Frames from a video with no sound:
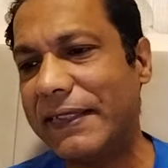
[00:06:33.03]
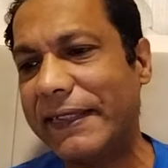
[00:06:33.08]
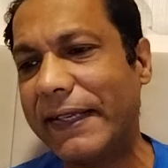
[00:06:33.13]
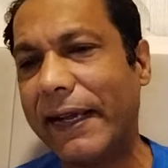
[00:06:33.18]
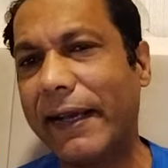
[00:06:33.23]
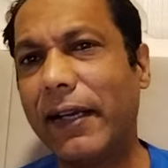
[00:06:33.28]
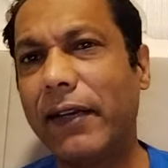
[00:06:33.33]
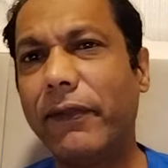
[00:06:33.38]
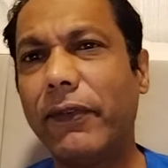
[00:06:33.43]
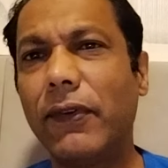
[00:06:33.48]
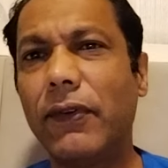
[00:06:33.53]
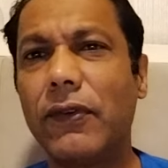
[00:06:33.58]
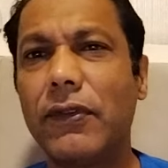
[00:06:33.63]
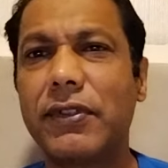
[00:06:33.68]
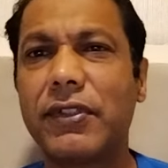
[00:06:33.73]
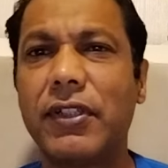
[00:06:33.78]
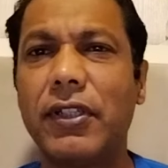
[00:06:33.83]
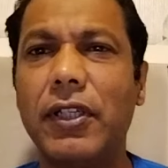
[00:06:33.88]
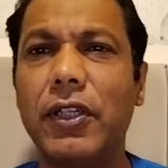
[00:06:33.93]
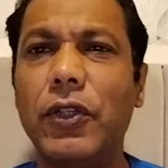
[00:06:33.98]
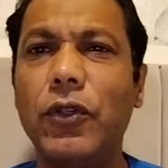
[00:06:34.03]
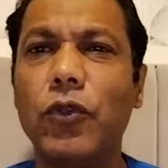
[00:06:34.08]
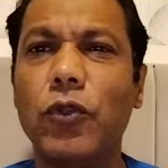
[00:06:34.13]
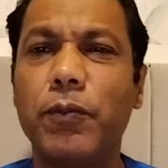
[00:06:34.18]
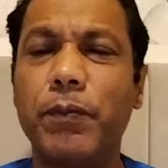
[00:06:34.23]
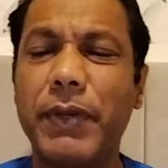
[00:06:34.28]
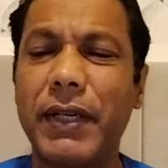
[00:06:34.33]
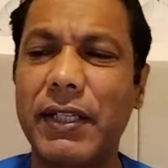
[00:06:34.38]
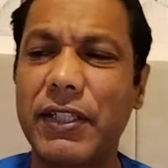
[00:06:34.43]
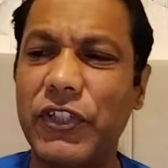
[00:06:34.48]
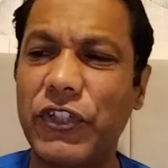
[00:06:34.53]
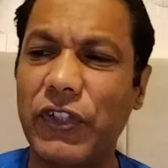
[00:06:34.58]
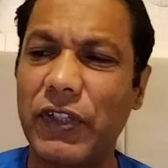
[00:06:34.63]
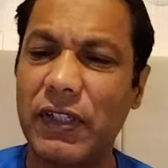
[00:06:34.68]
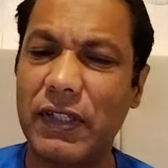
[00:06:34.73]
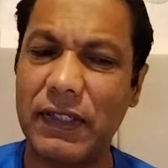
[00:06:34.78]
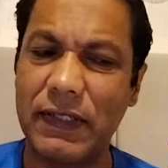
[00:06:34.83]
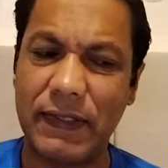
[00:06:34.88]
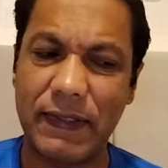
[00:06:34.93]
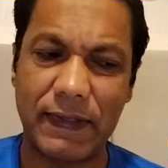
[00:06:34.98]
Secondly, viewers, new
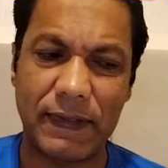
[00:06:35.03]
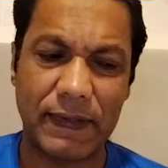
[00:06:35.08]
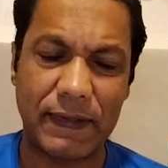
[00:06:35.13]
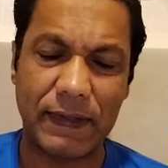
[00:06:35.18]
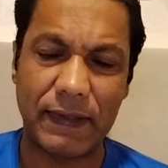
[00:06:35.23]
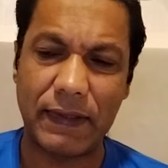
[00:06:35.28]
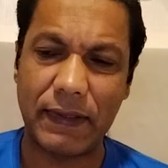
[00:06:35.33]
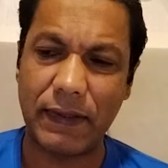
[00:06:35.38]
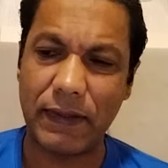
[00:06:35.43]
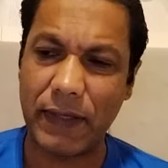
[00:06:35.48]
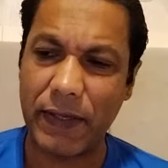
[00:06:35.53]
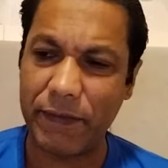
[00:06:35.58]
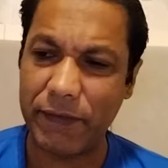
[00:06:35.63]
pictures